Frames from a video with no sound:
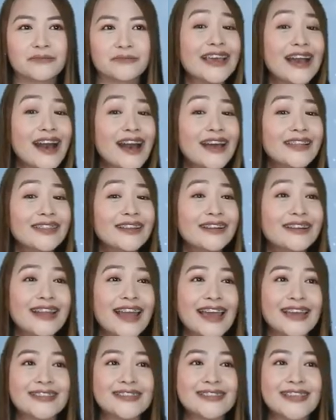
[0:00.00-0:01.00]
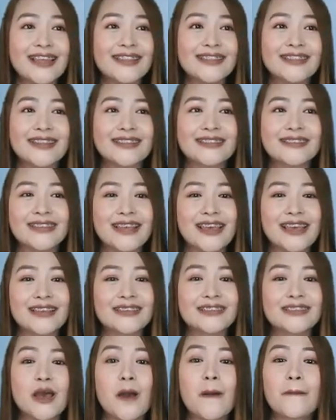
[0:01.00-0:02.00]
The underlined sentence
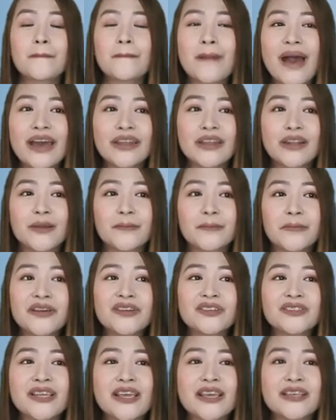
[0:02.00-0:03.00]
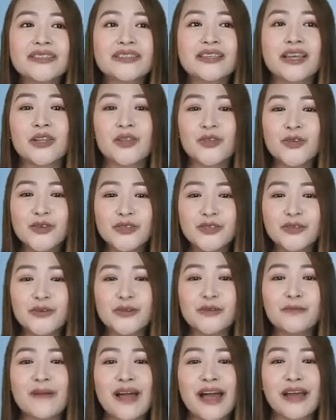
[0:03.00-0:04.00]
is, Mother purchased a new
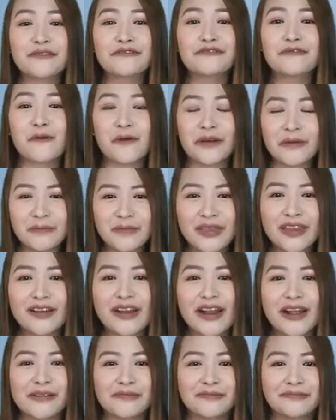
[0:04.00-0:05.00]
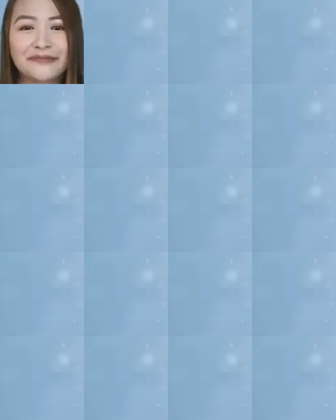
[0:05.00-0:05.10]
school bag for Mira.